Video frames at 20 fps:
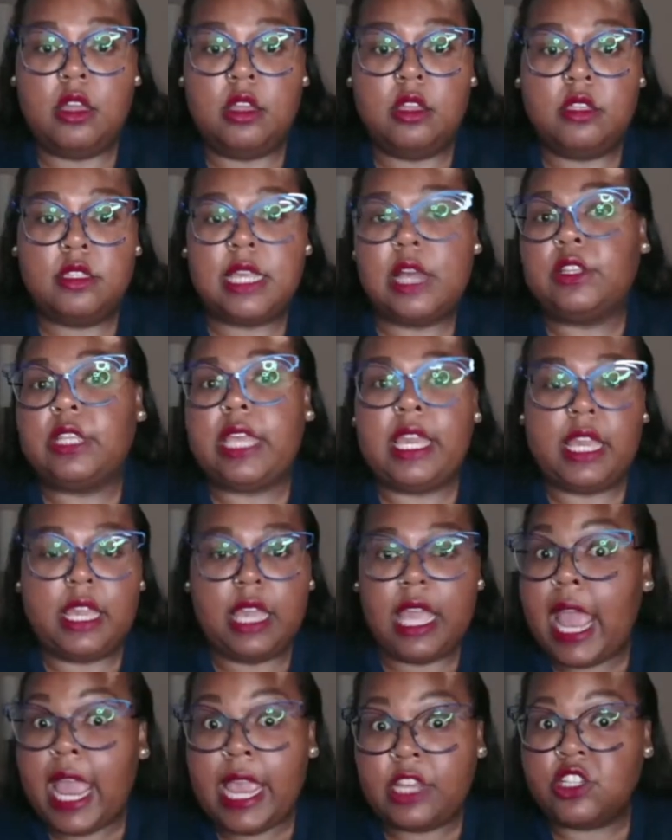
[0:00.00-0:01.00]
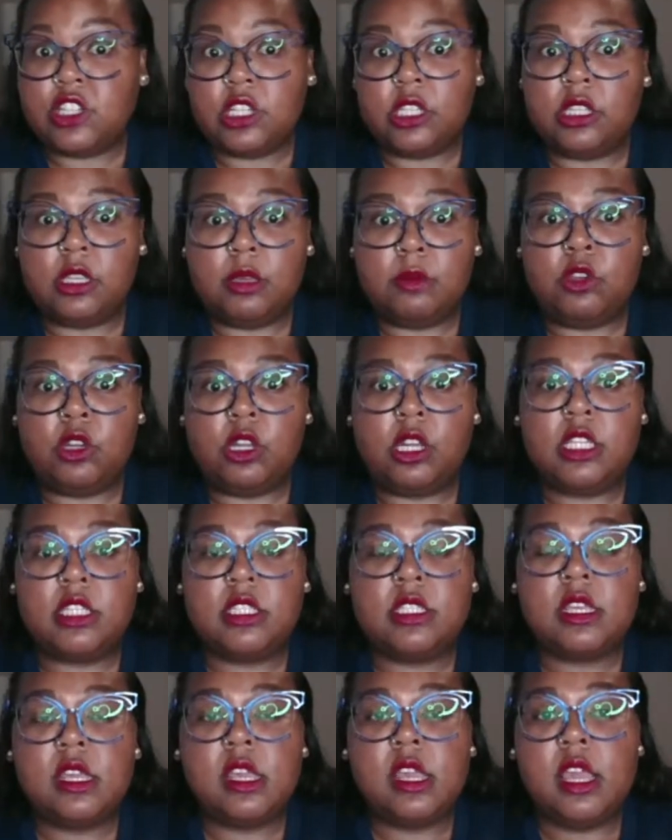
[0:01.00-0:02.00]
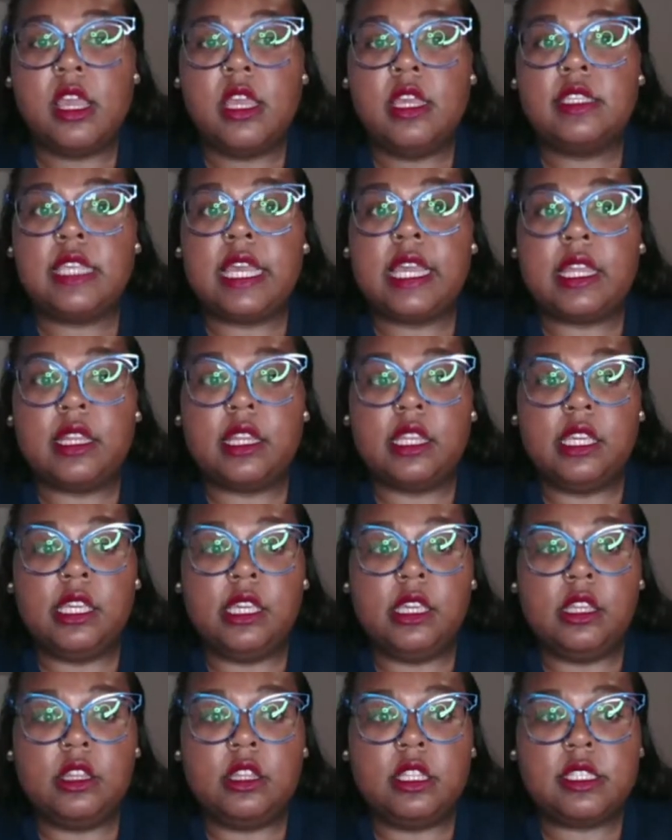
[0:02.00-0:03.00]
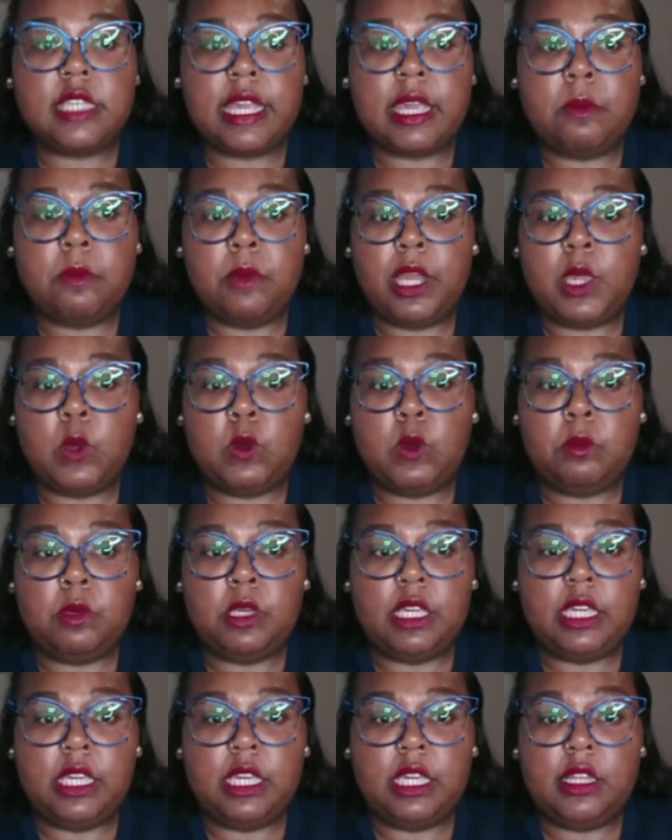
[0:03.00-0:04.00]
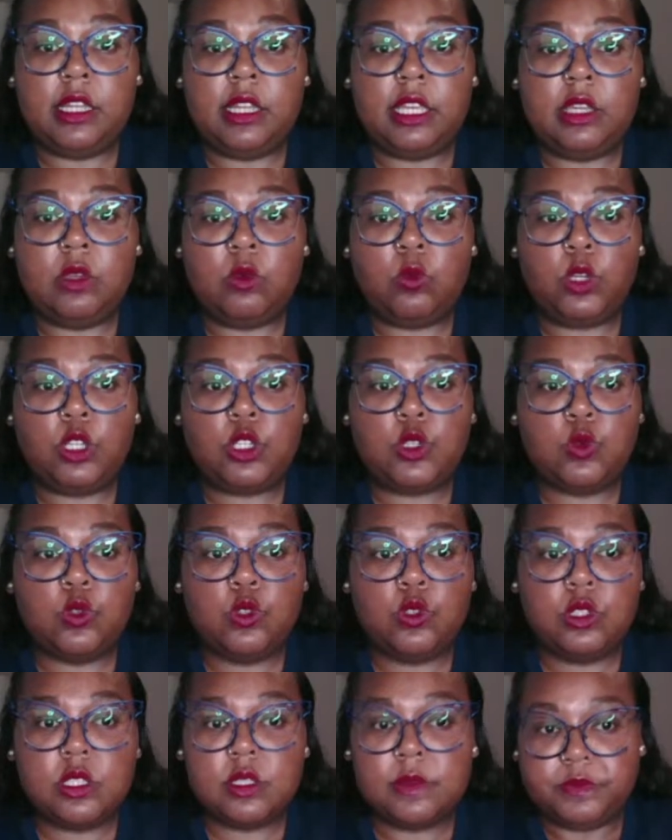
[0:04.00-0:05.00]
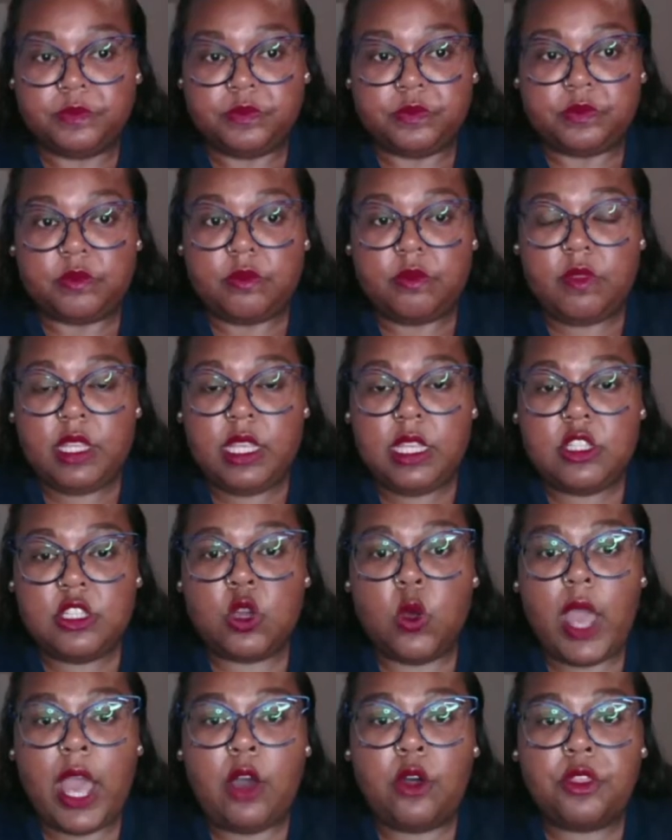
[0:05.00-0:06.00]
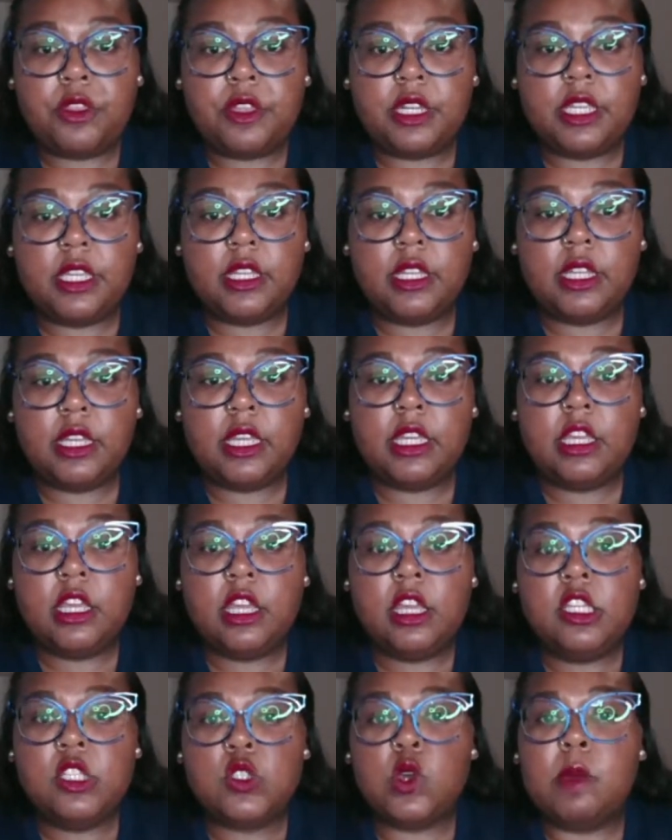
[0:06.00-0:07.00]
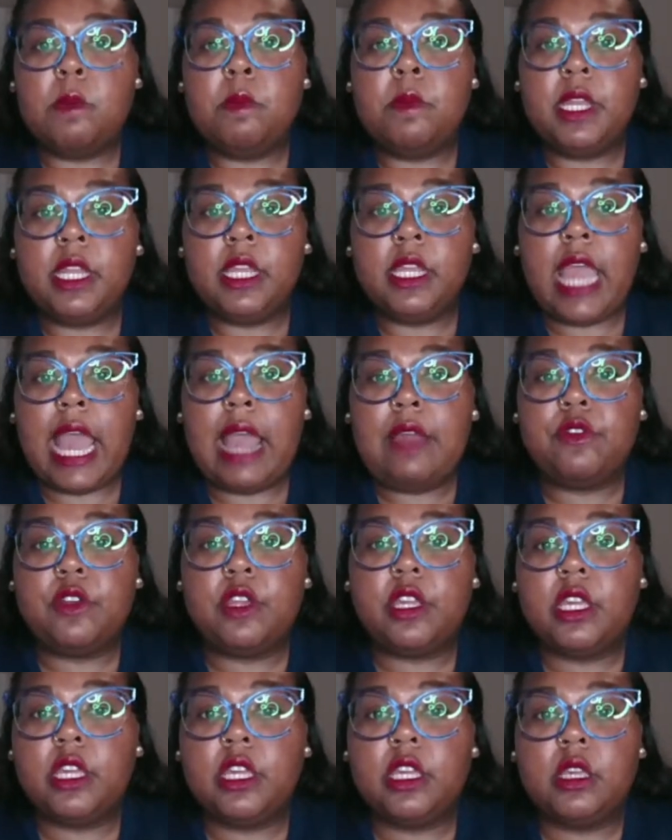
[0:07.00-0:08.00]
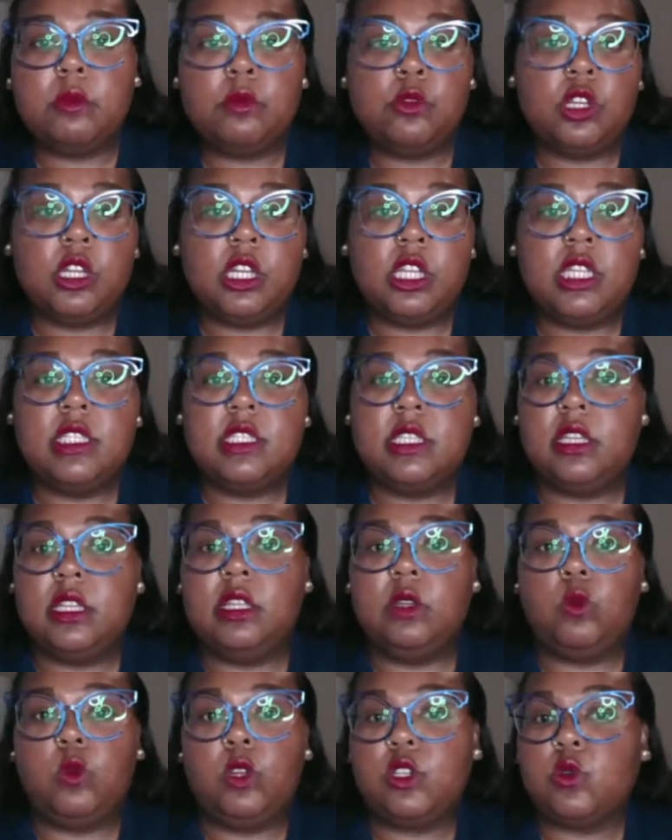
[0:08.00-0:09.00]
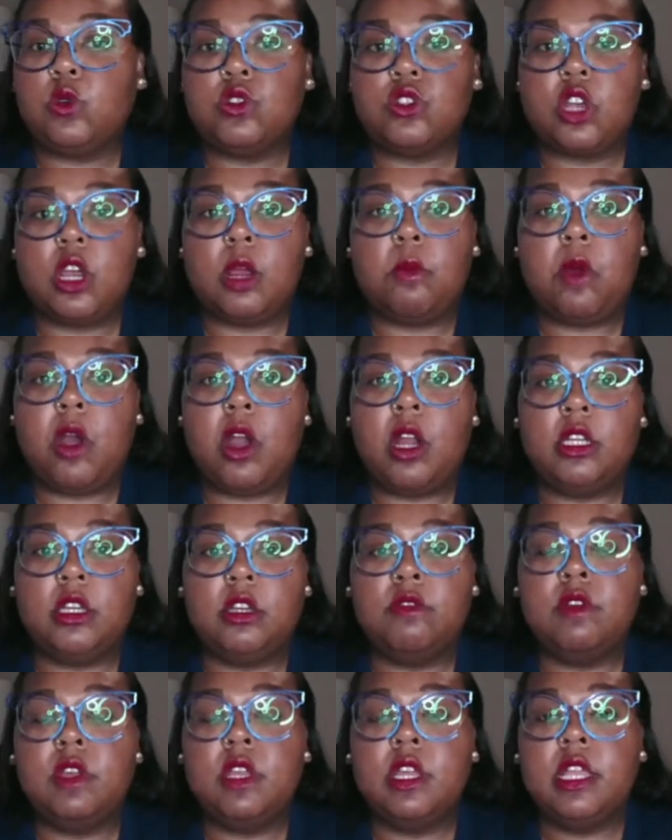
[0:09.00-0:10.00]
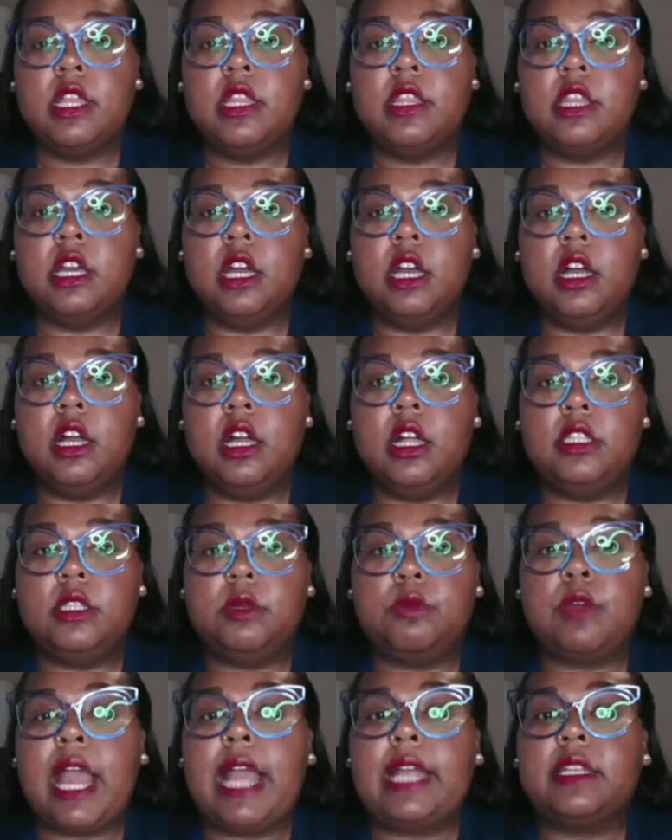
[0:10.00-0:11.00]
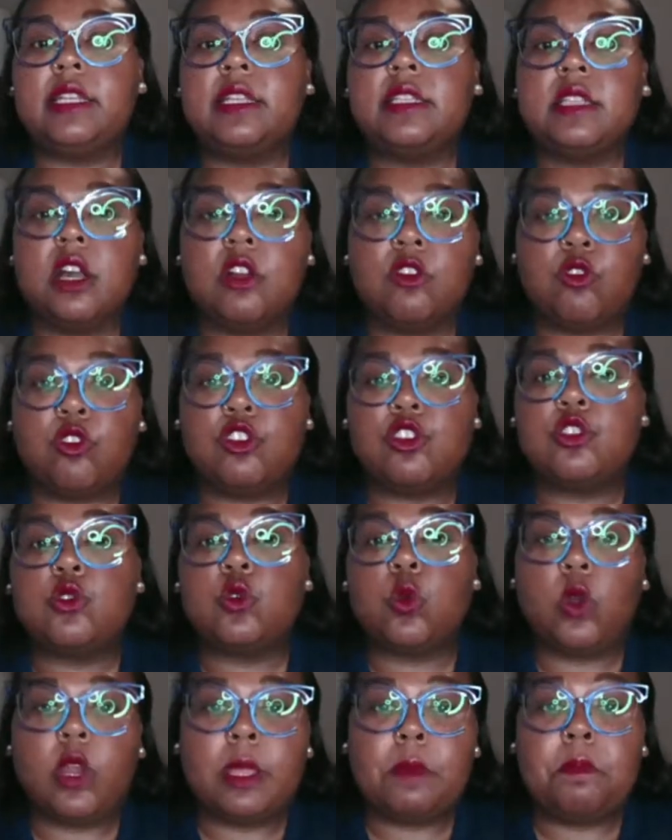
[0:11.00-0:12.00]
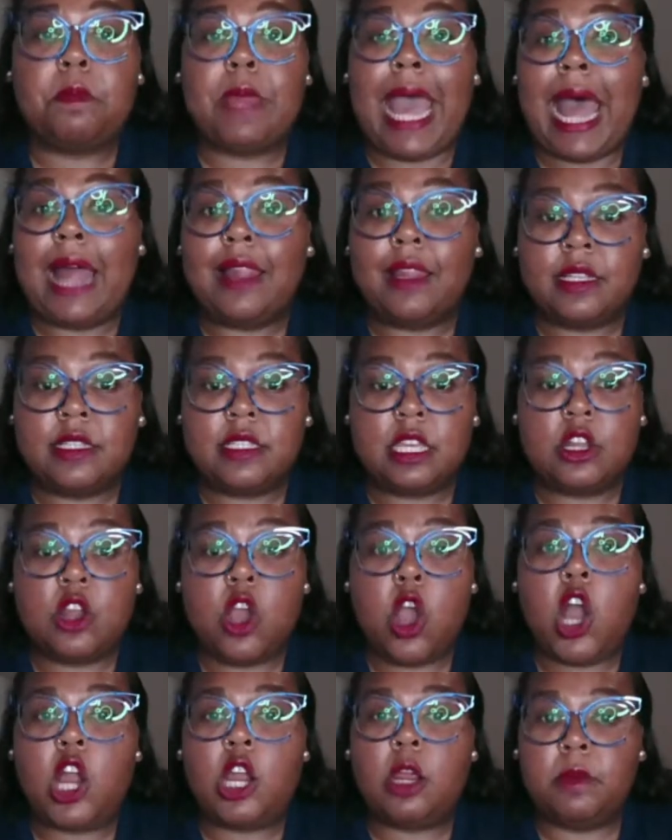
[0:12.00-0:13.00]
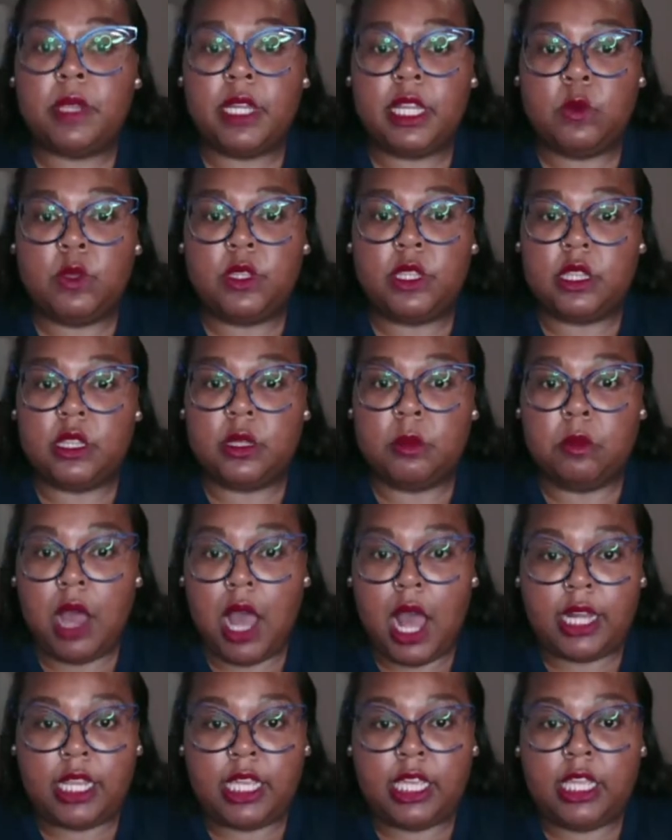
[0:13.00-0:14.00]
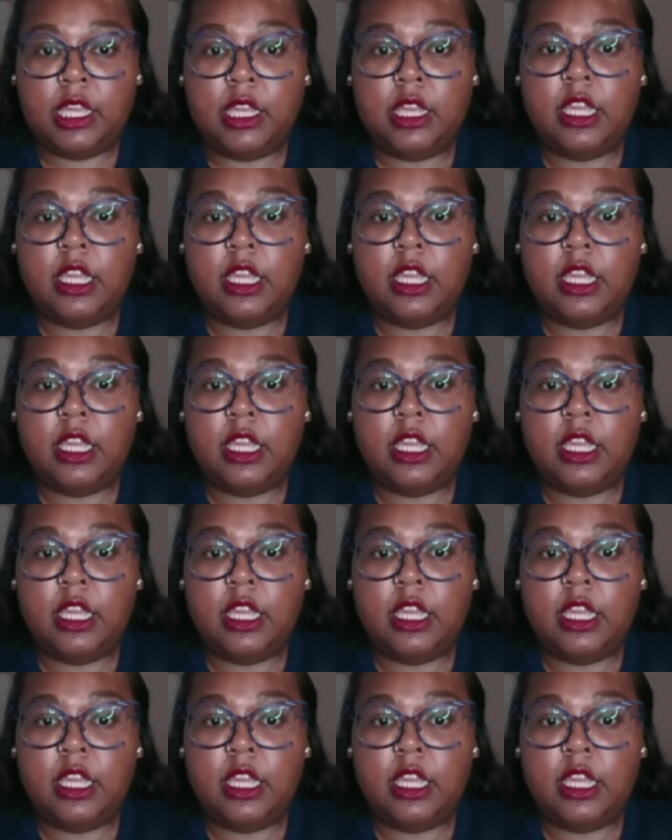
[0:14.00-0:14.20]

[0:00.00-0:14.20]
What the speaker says: South Asian communities. Secondly, the second bucket would be healing rituals. So health and healing. So in many African communities, healing rituals are a part of the practice of restoring balance and harmony within the body.